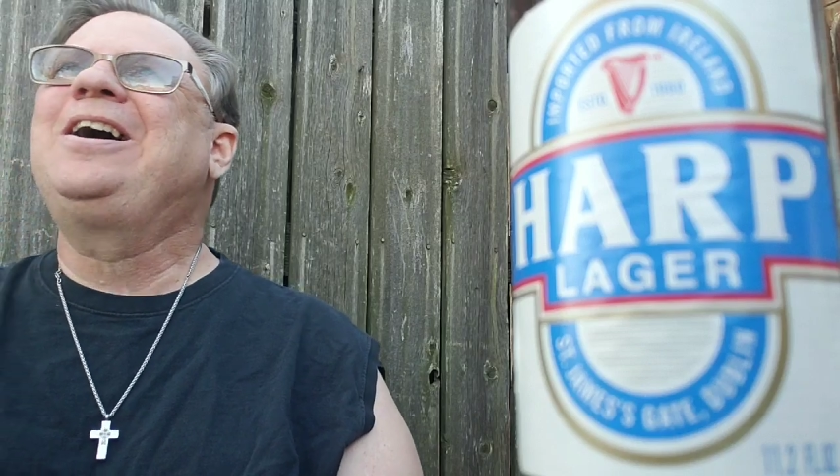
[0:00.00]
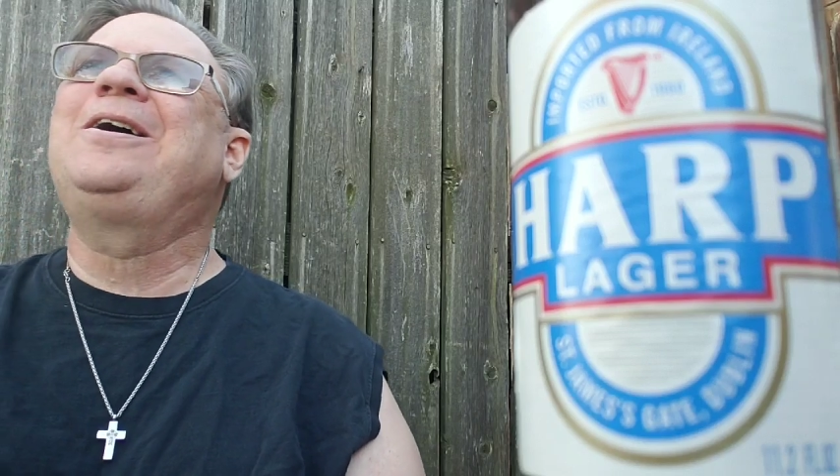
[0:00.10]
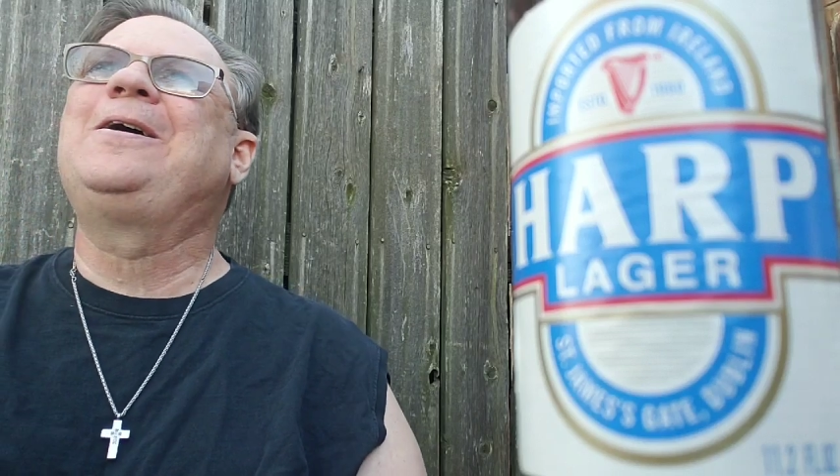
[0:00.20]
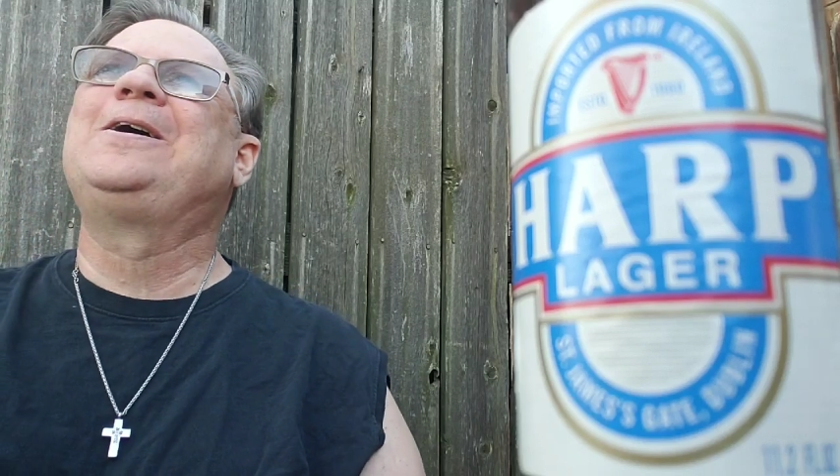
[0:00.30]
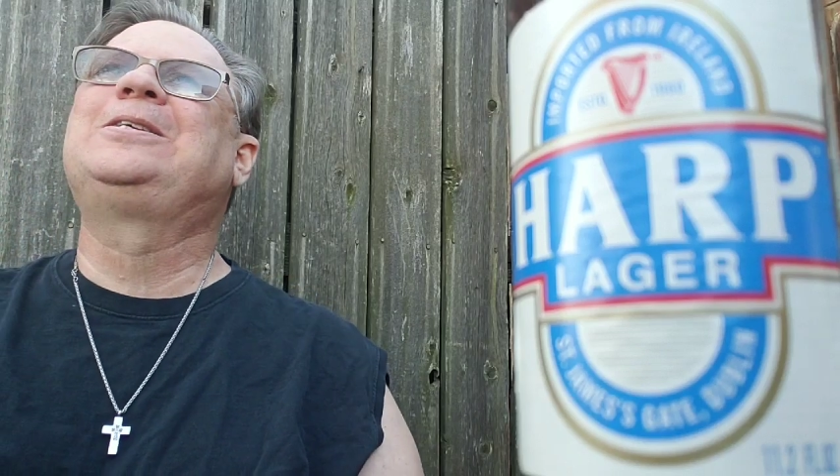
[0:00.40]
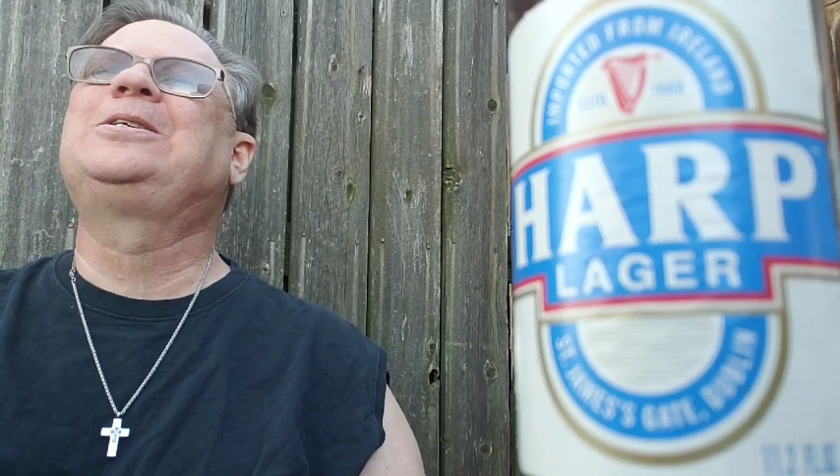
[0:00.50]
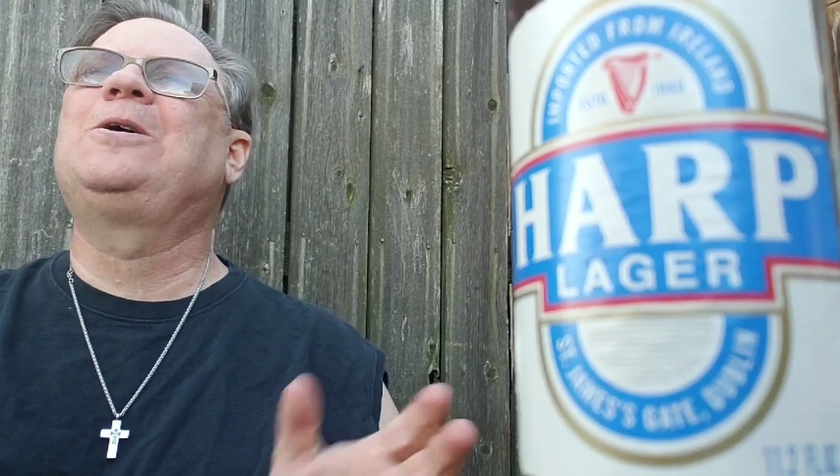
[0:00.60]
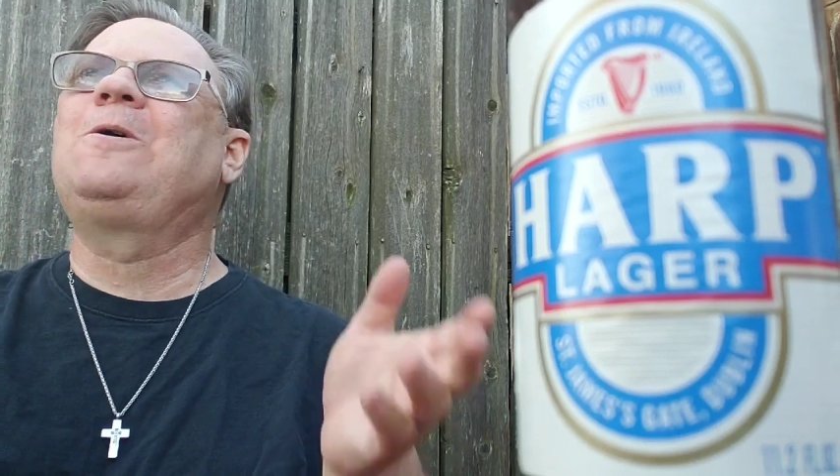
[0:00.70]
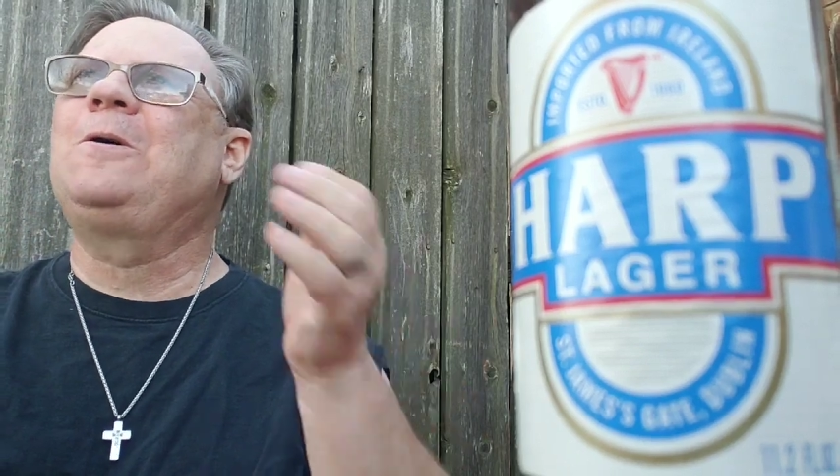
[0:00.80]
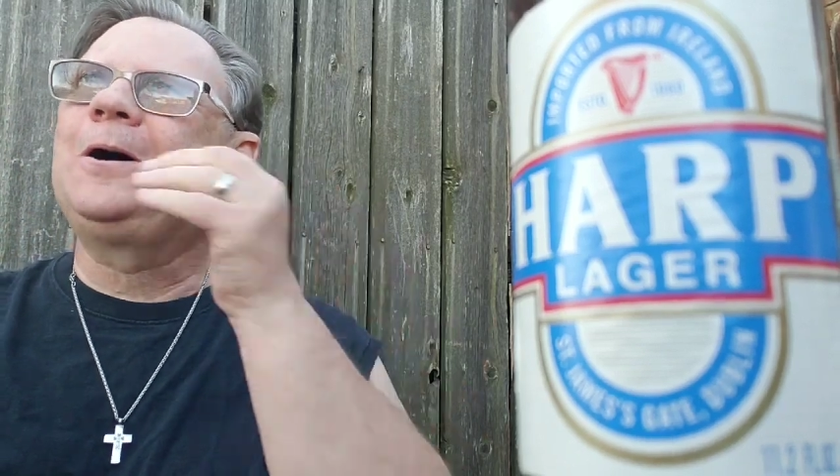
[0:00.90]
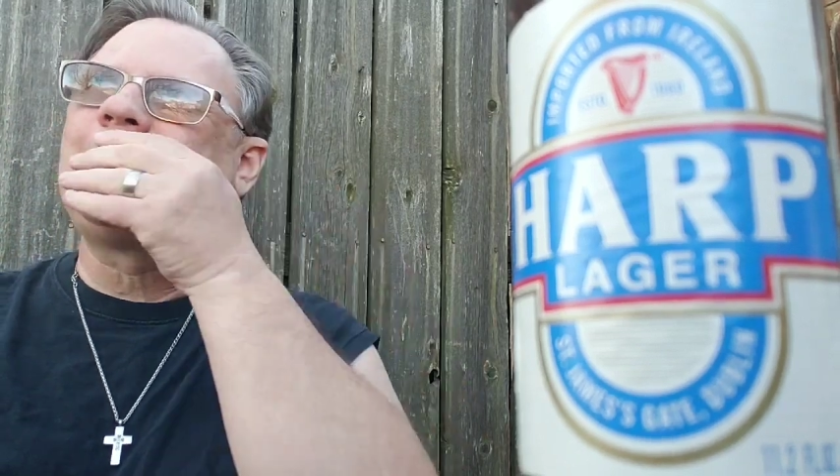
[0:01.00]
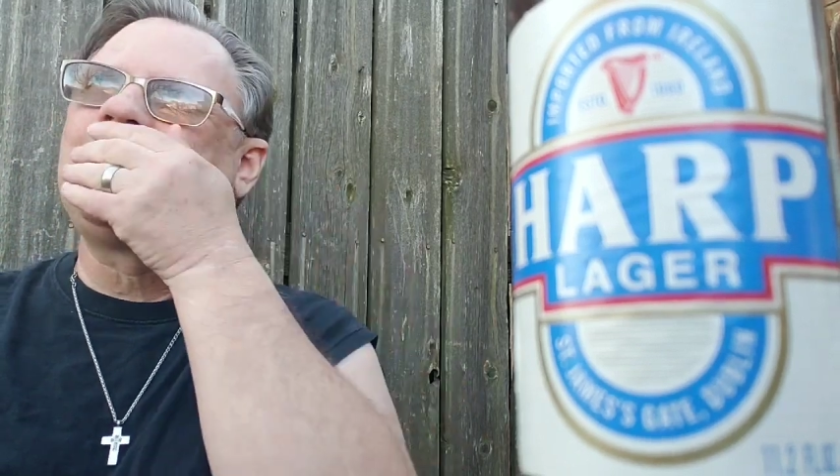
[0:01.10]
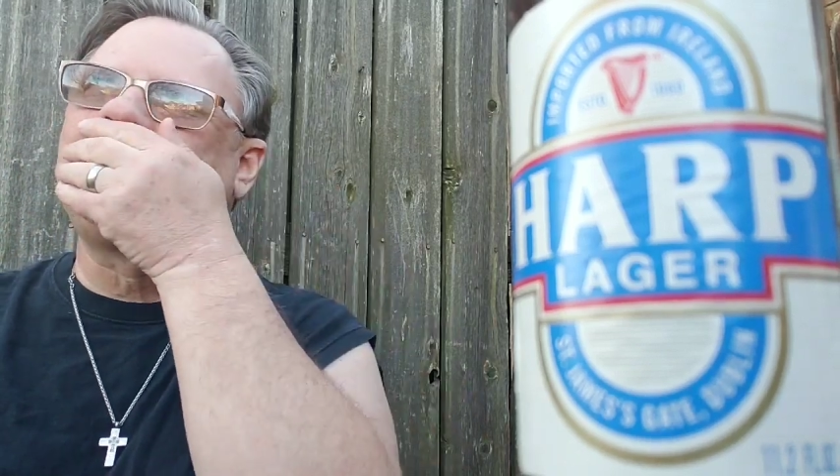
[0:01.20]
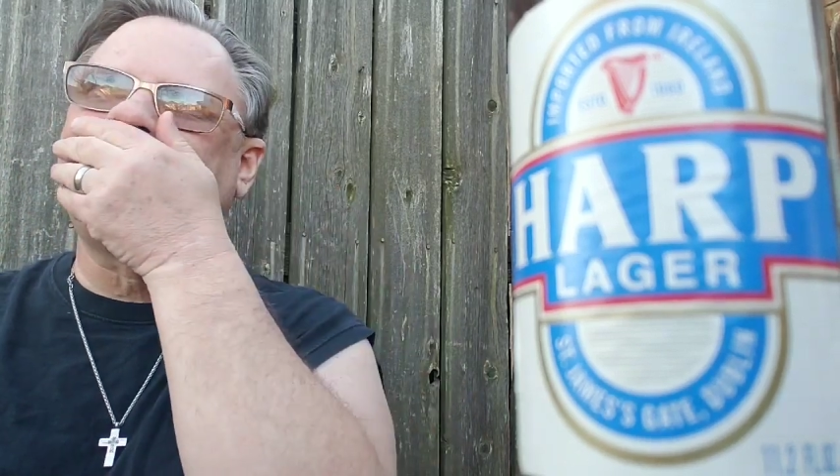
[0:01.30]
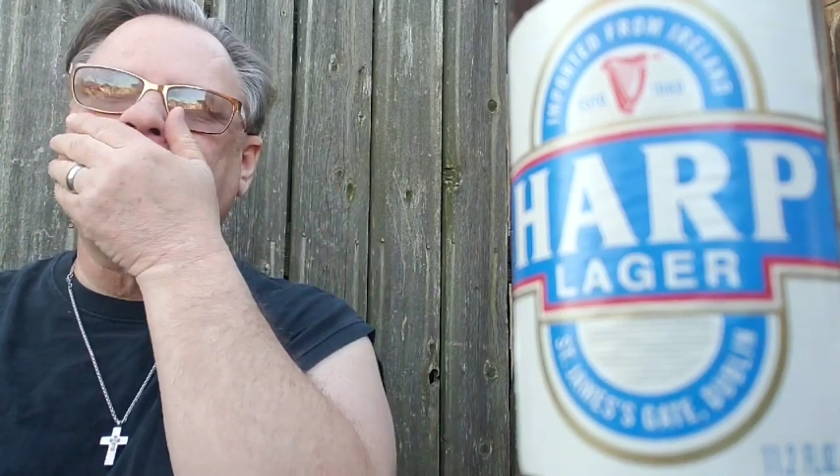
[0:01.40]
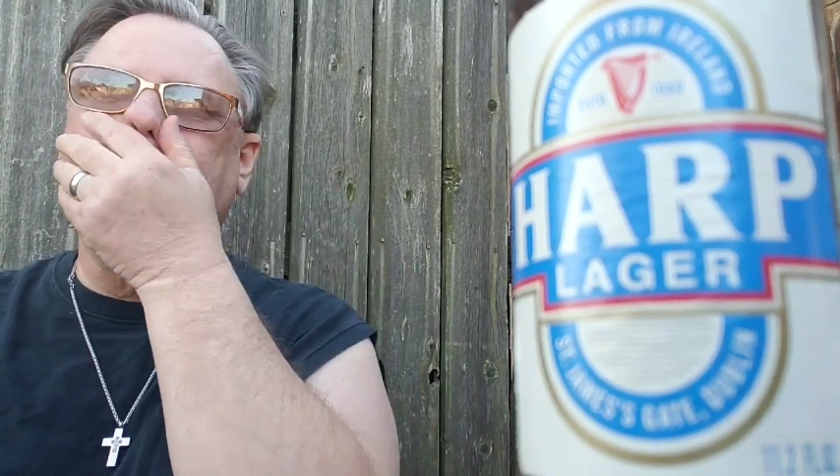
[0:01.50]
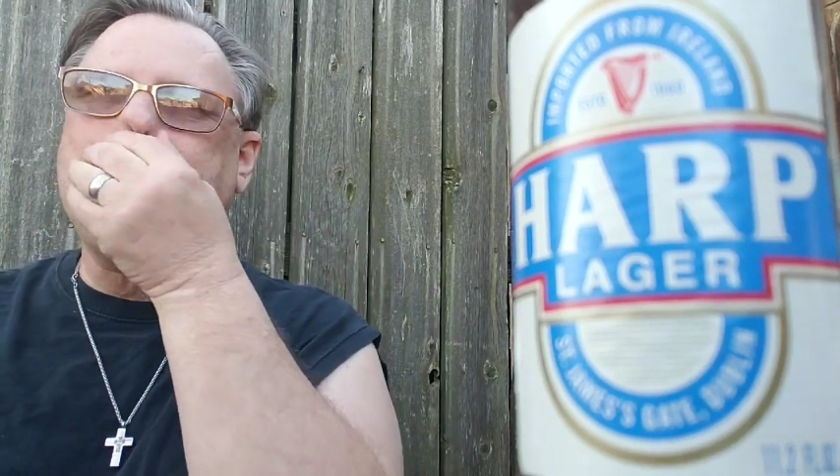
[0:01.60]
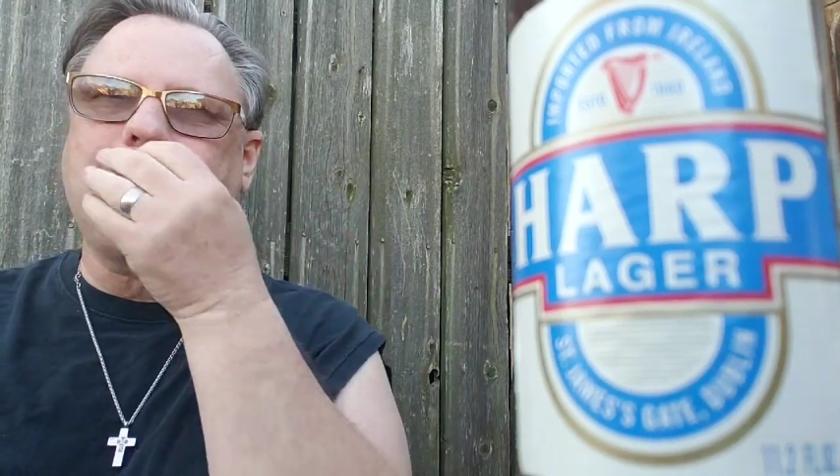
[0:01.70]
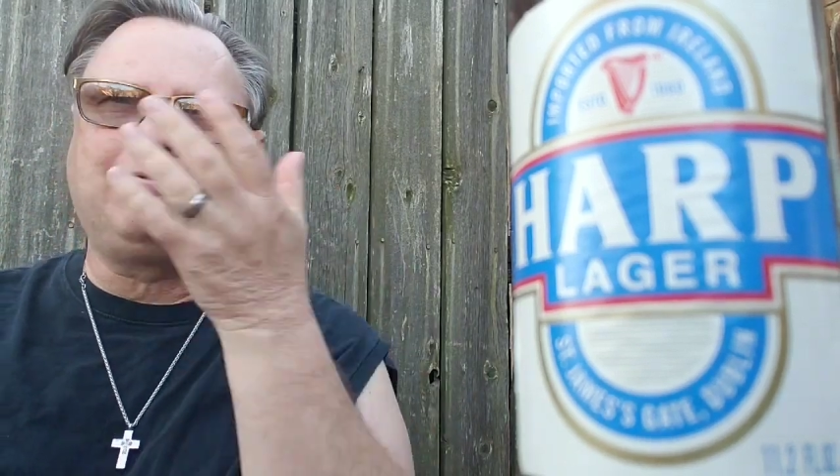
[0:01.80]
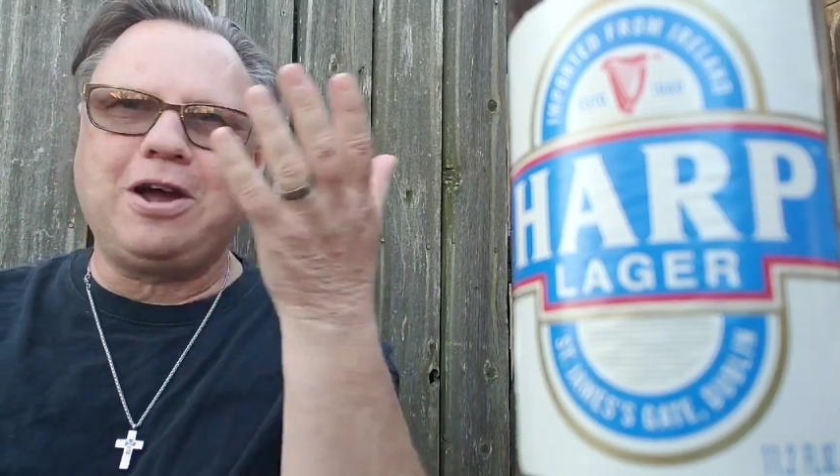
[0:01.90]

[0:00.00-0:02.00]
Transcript: I went out